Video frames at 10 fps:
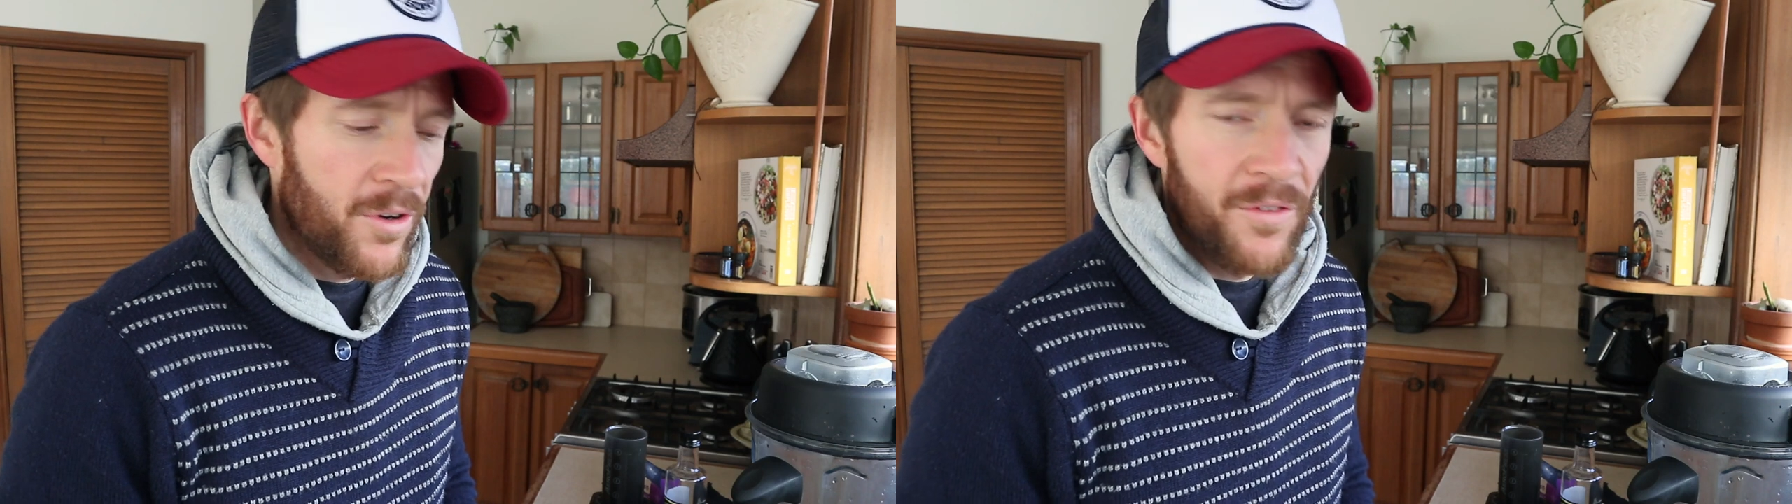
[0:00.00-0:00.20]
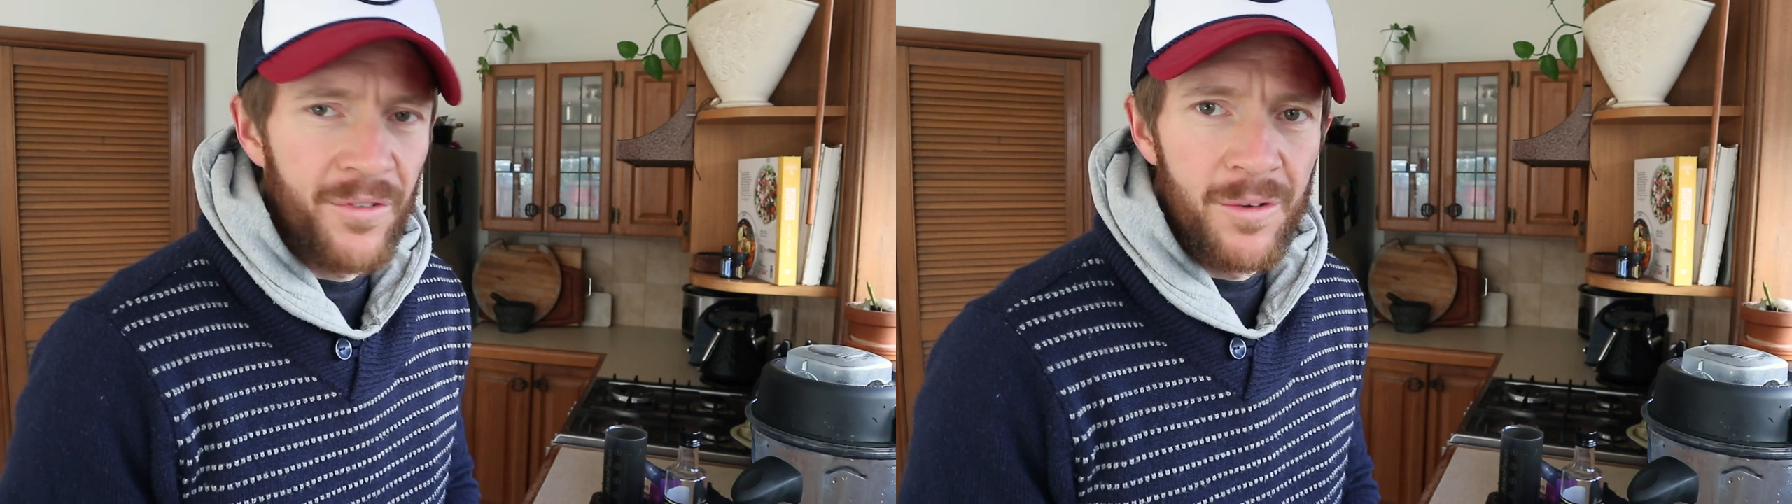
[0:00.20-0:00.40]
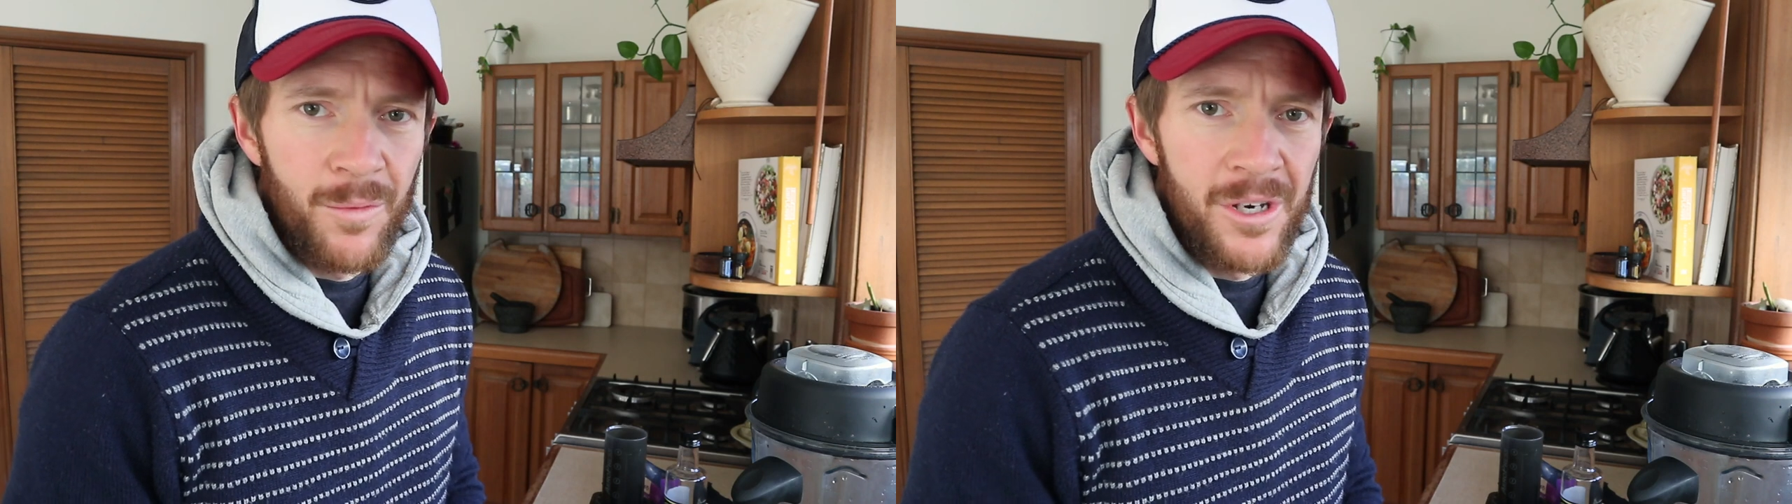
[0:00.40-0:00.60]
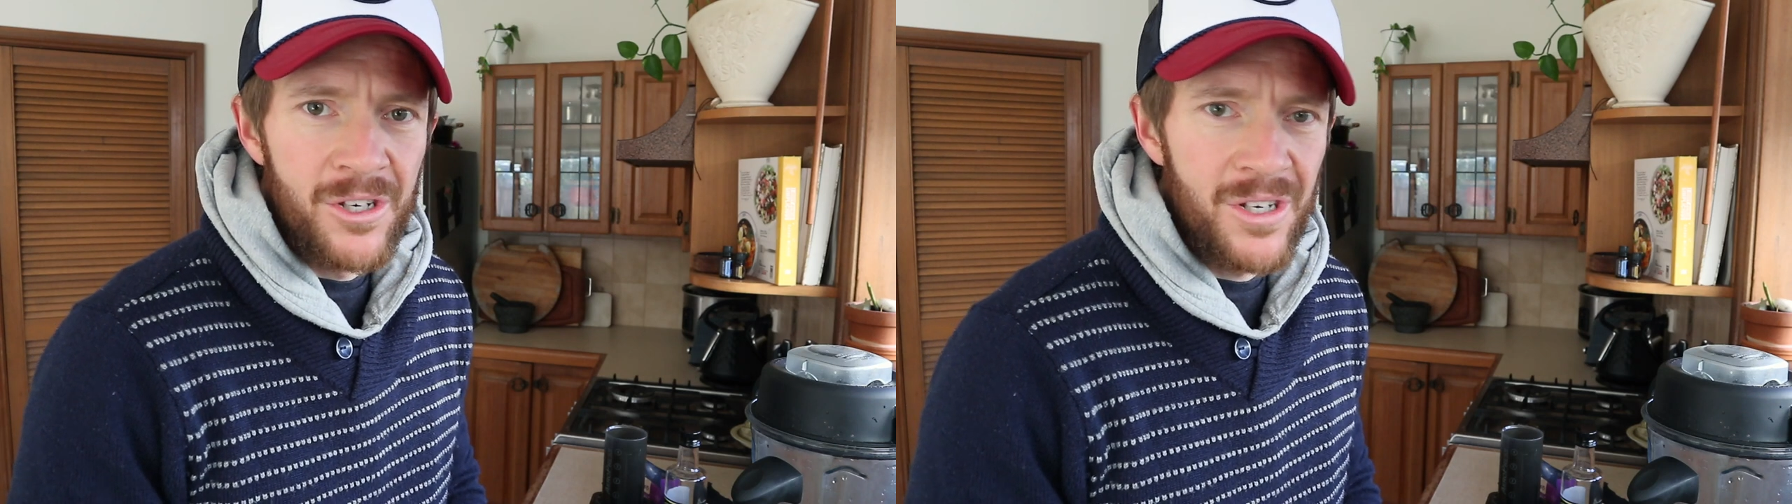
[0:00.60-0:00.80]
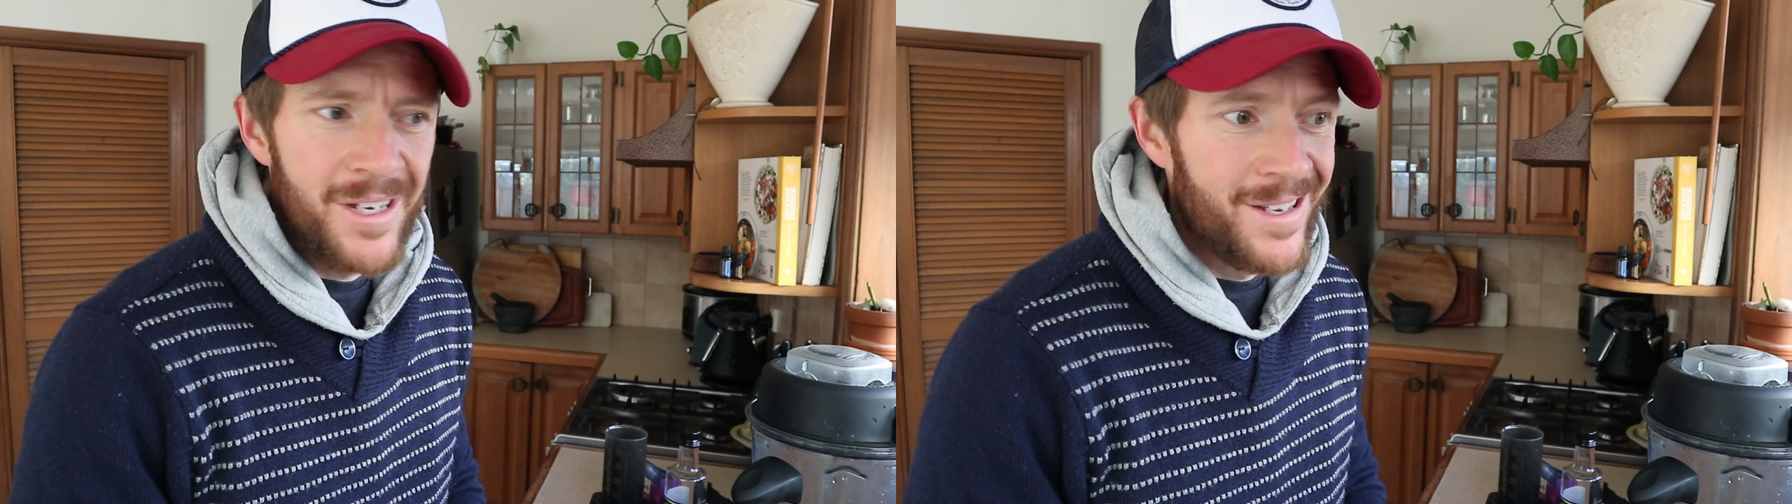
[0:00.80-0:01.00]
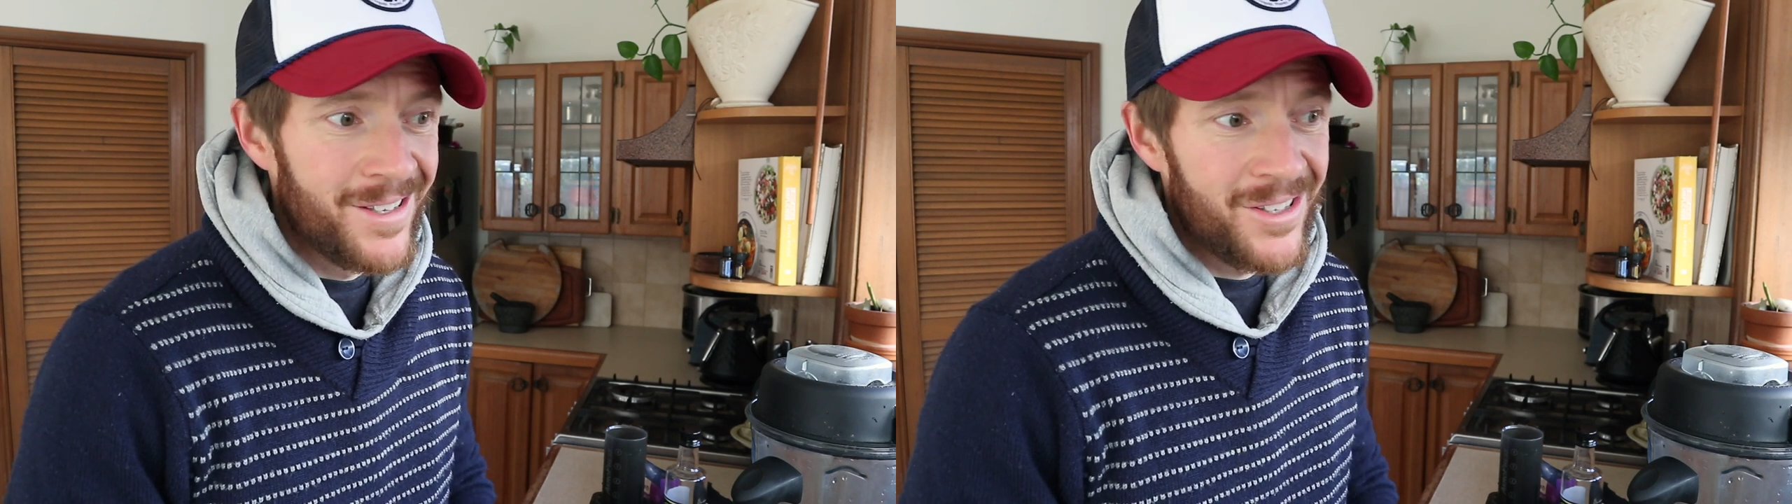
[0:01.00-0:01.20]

Coffee, which is